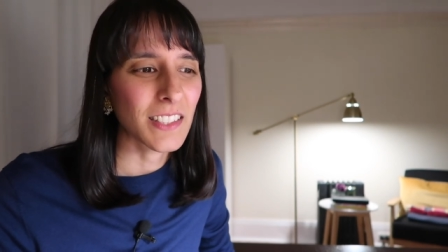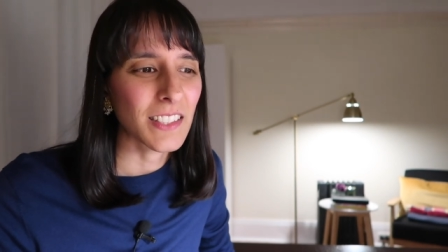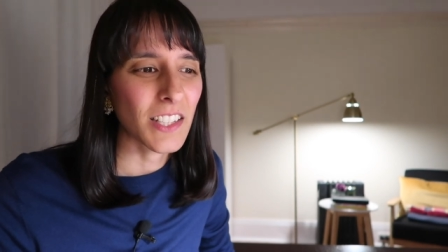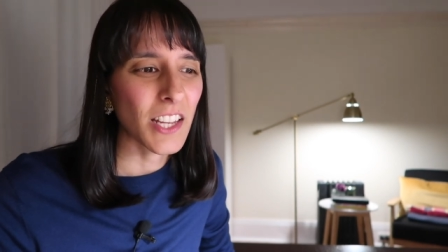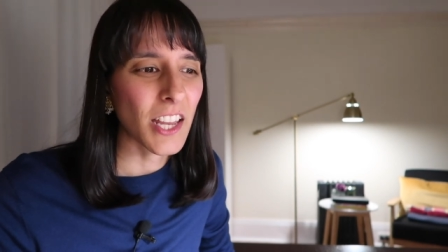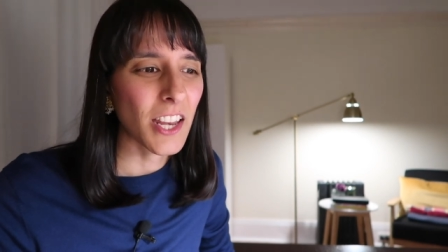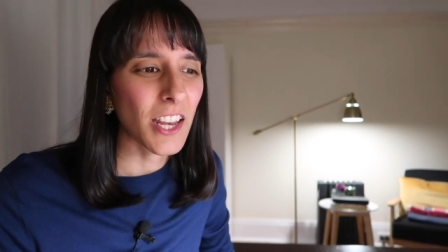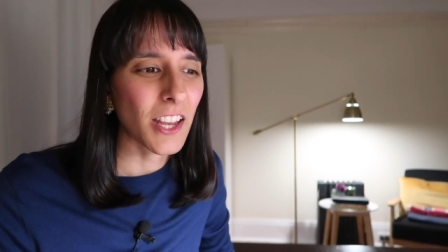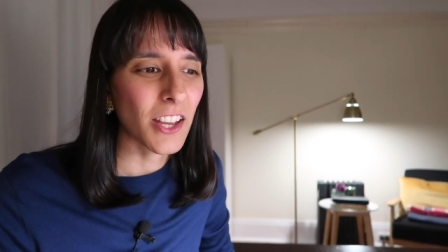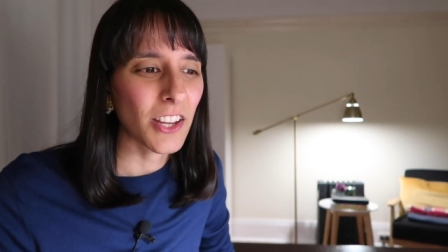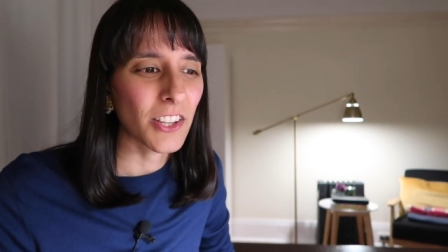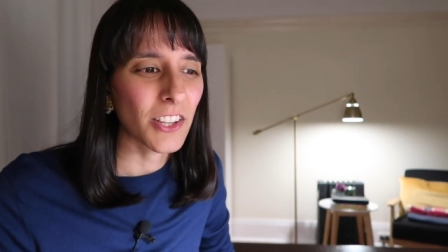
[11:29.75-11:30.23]

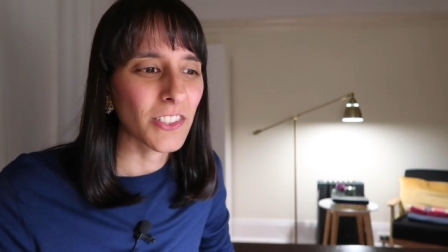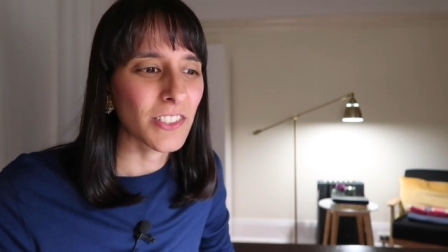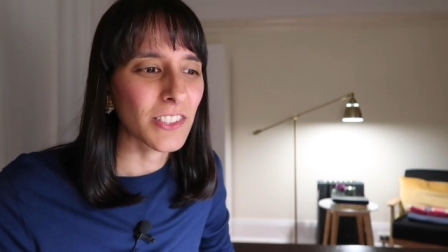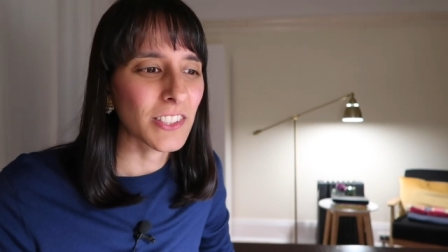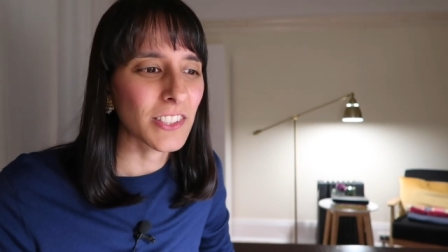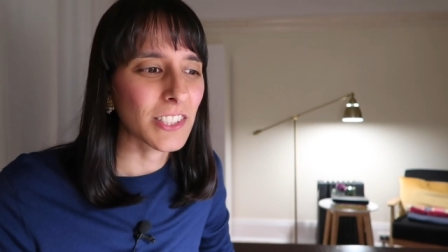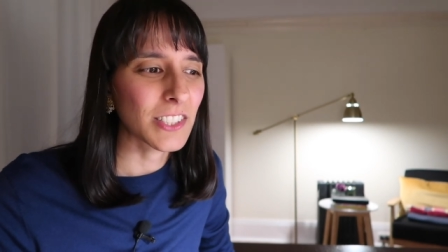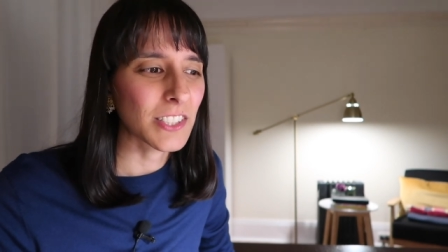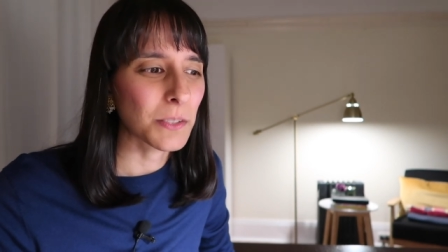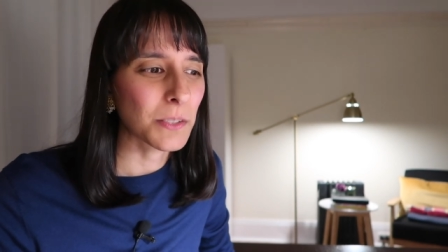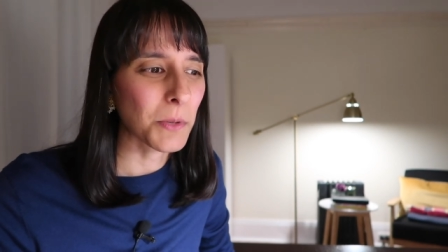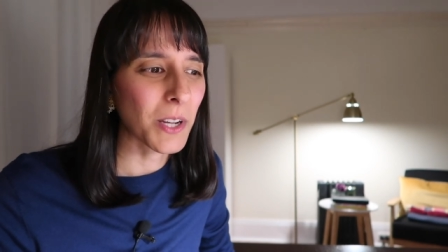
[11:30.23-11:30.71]
you
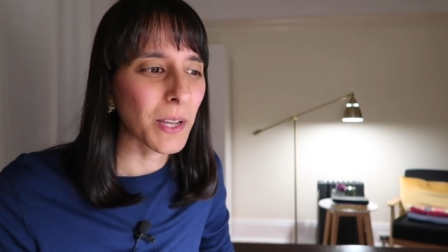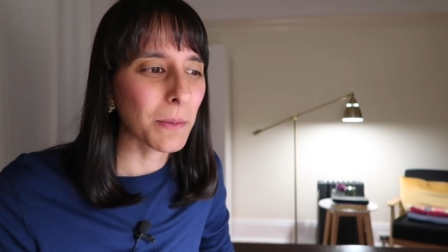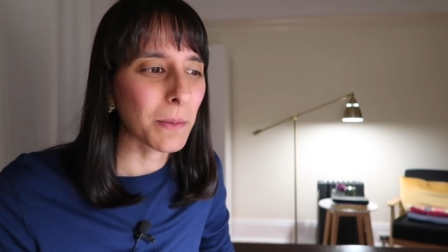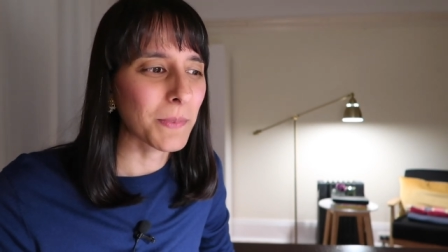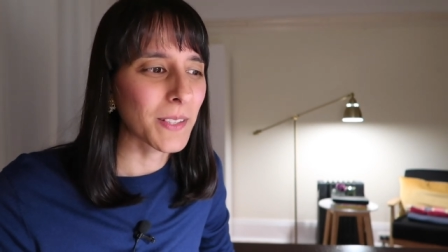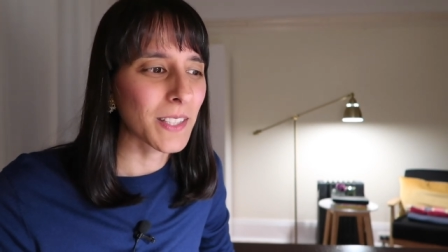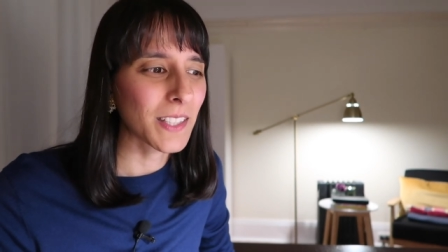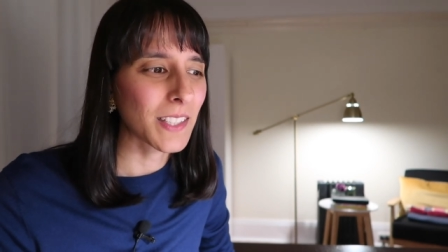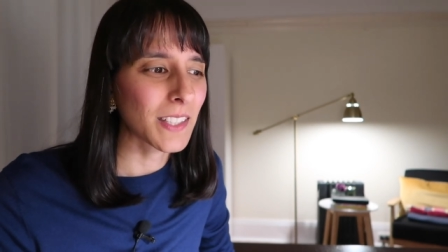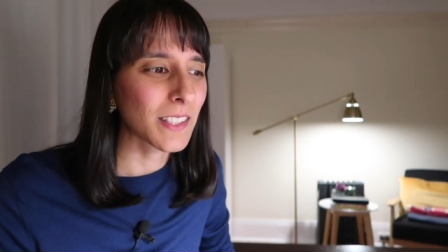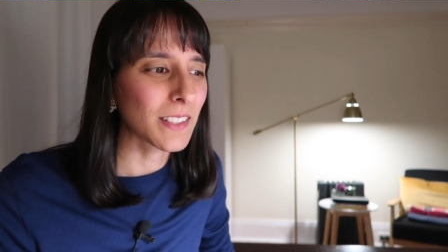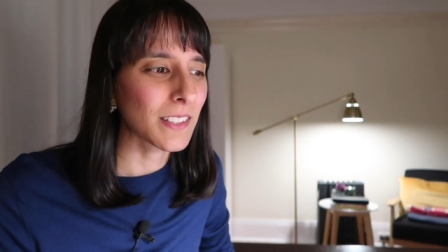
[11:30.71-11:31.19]
know, she might
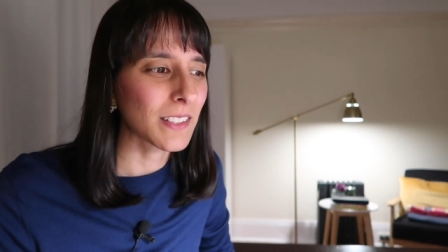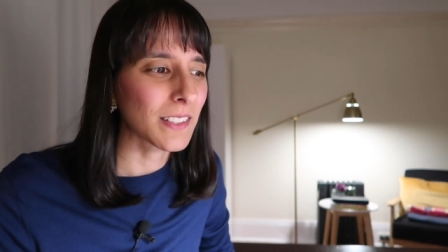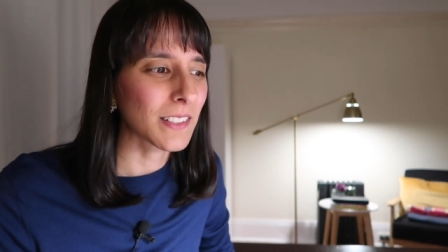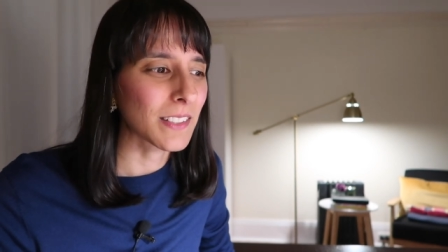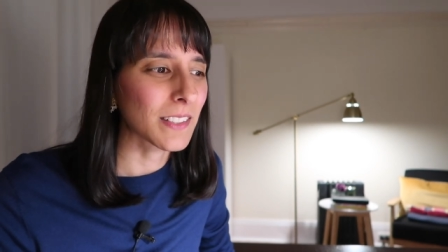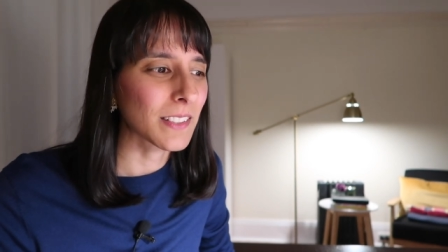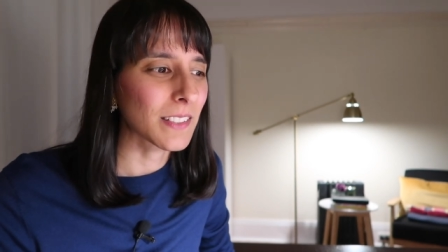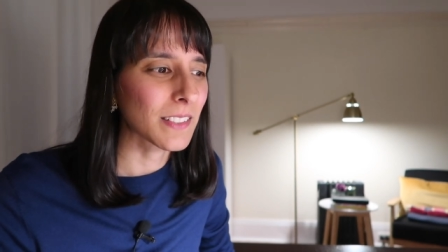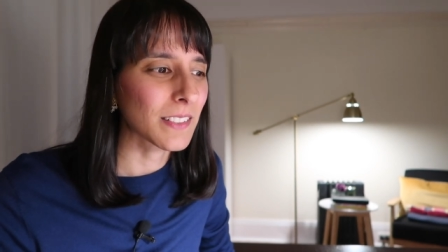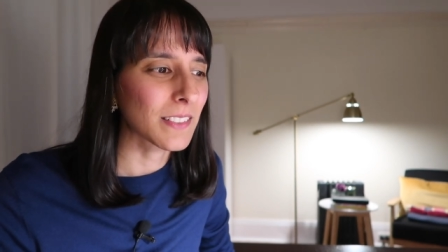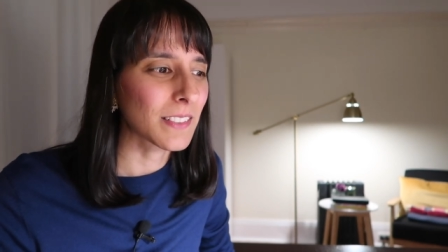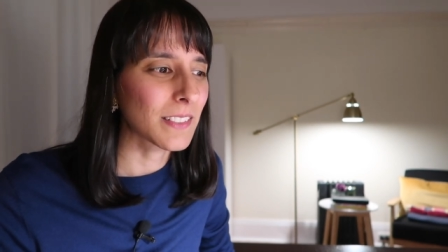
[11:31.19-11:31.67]
be
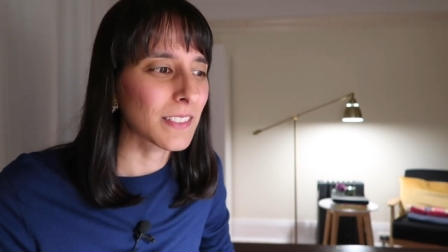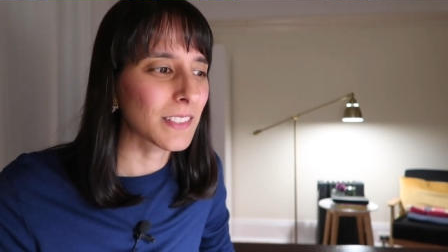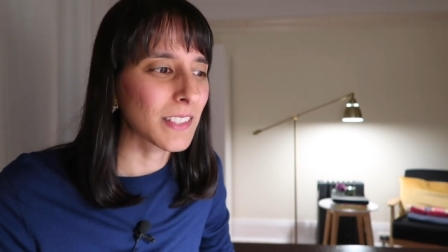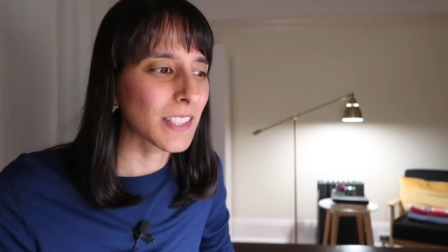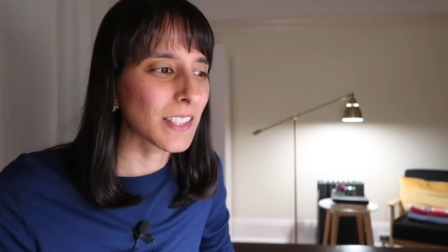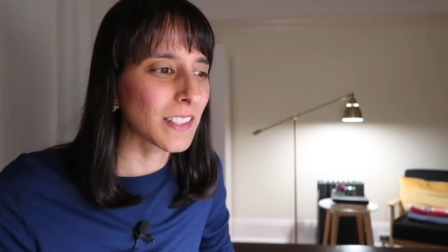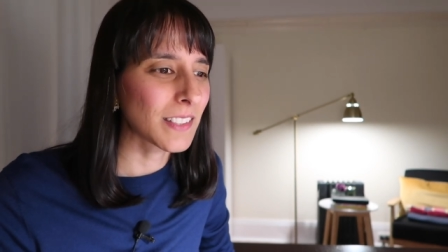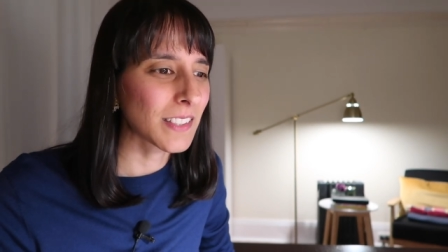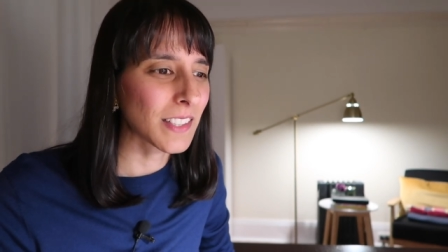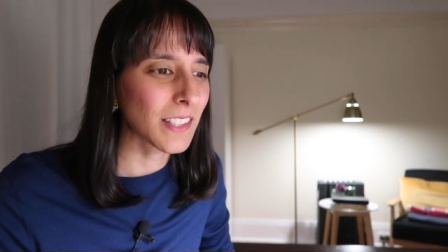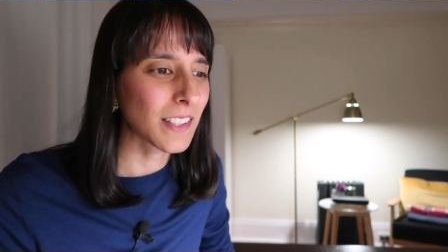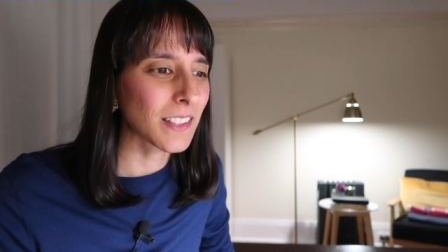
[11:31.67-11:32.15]

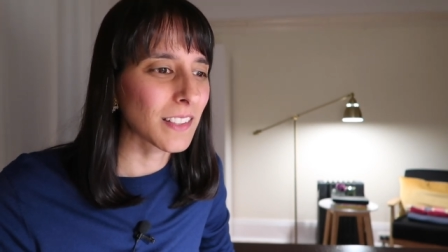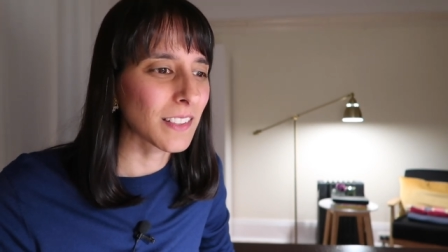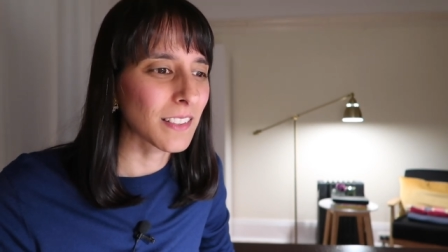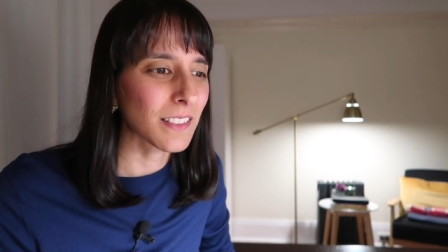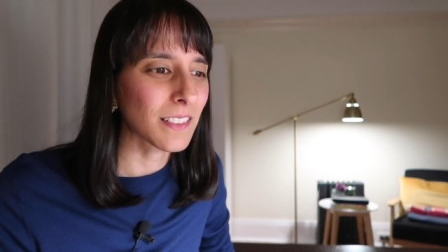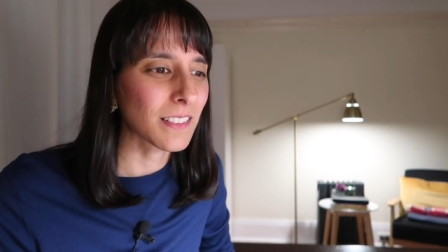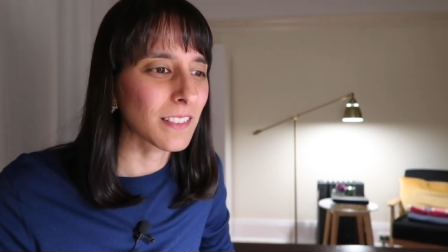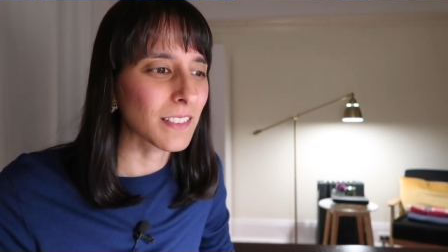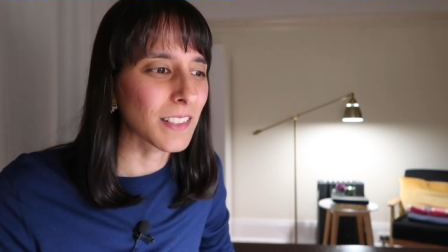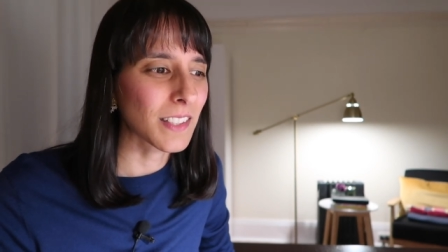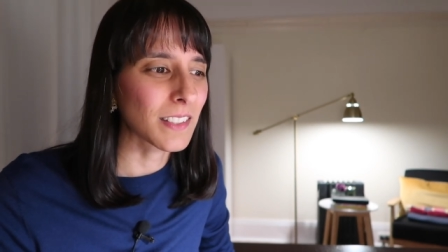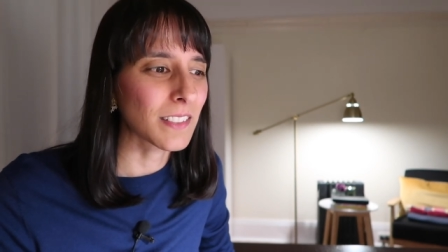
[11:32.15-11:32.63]

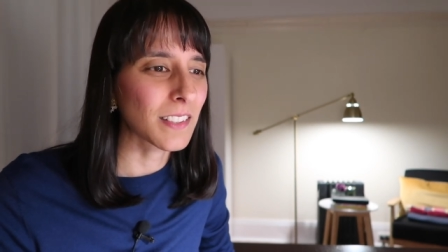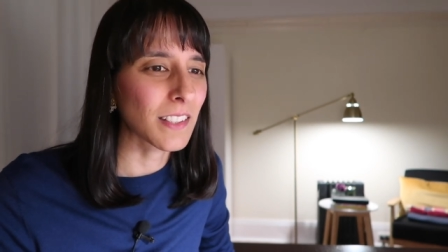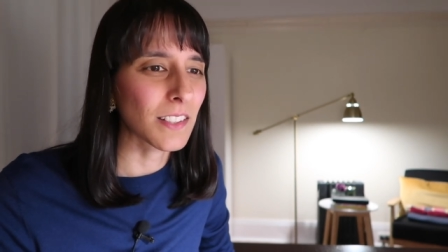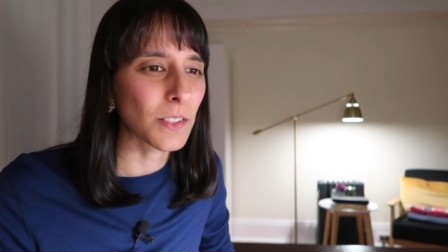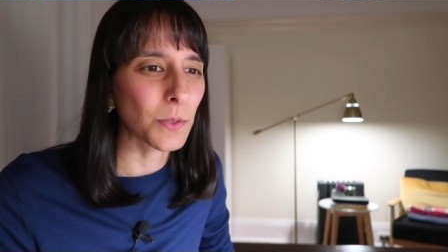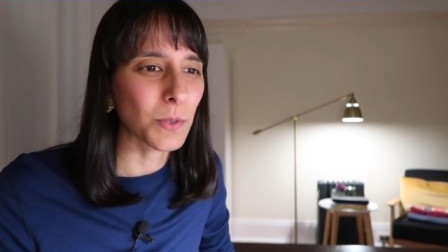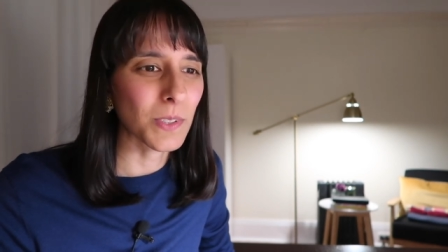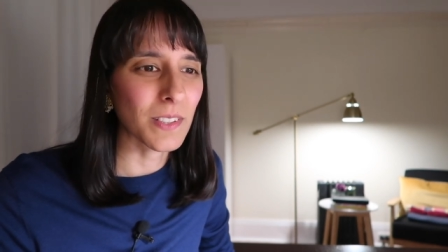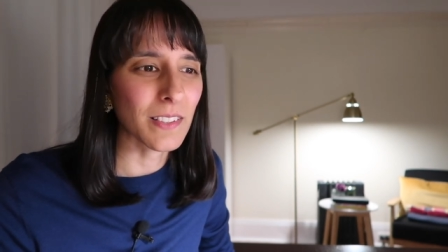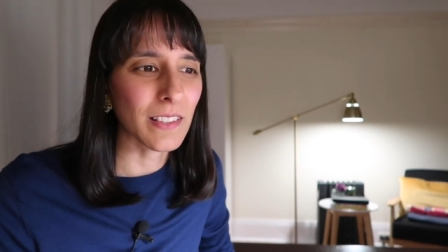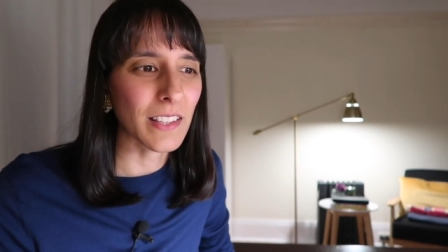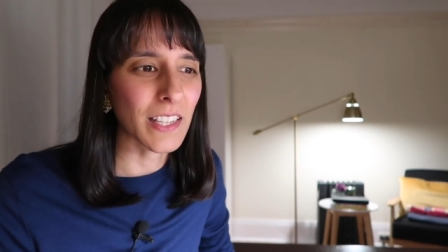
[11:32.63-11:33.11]
sneezing
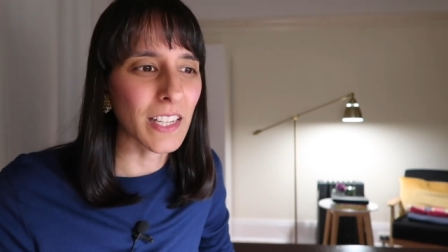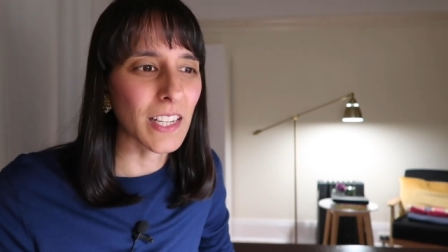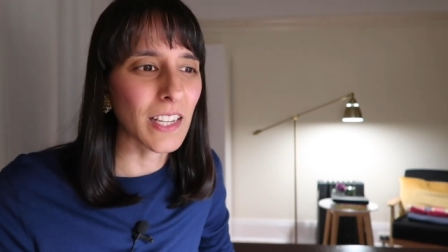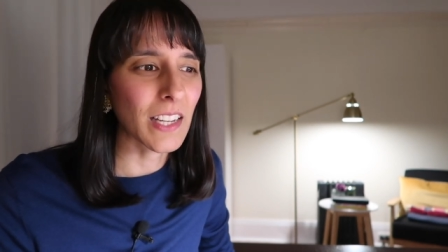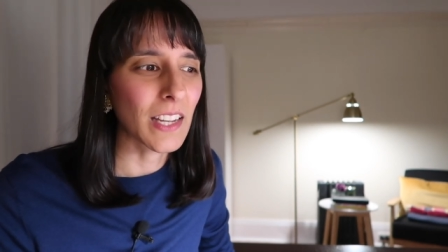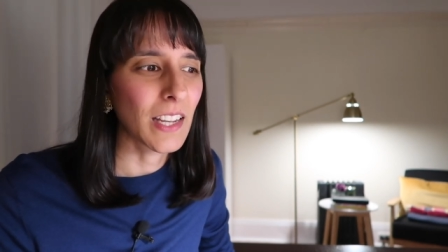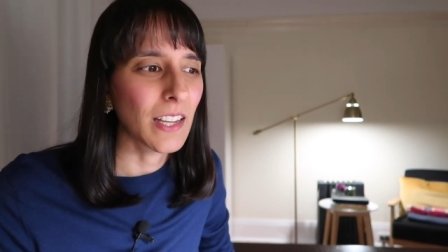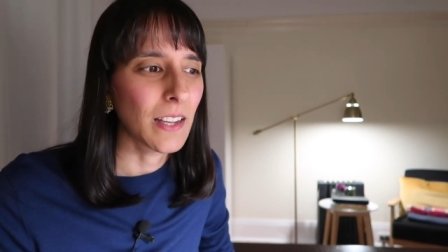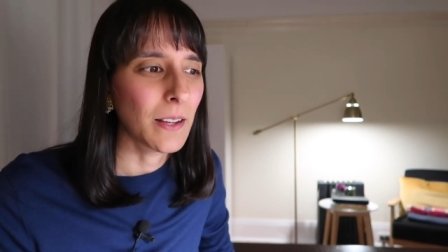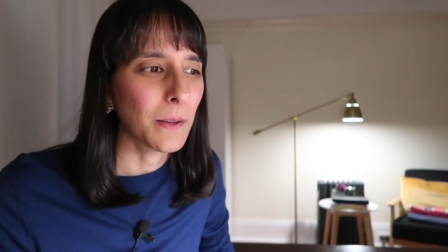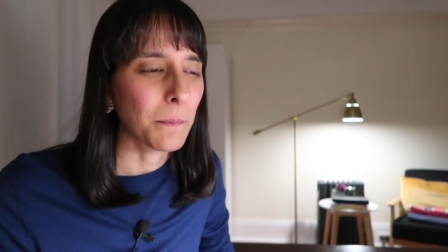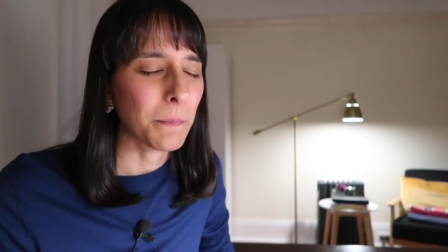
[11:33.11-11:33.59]
continuously,